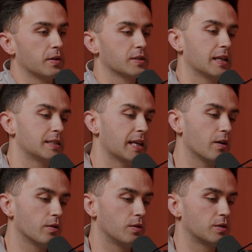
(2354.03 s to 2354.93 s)
Because they
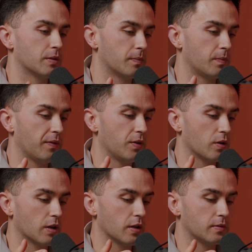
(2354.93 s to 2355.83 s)
tell you to, if you're
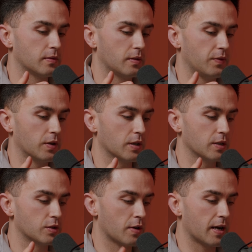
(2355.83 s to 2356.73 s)
gonna
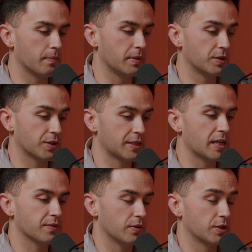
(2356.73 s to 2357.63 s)
try and be
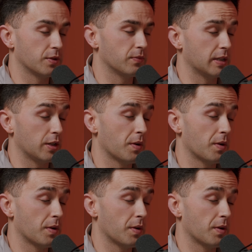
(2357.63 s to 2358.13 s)
successful in something,